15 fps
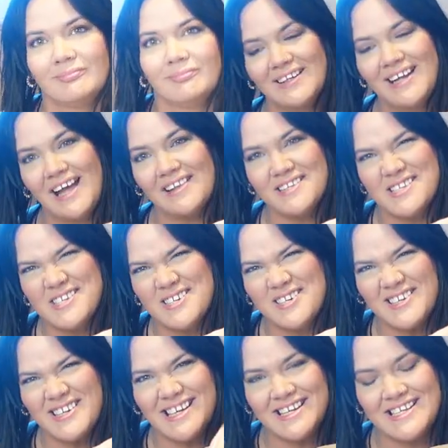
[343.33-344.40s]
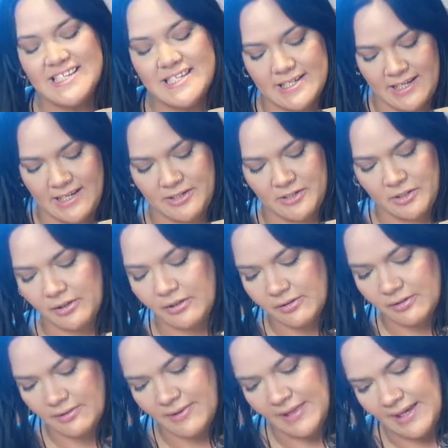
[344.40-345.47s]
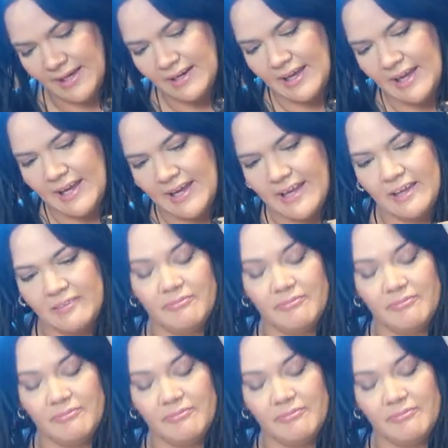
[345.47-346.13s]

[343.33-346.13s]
not the sturdiest handle that I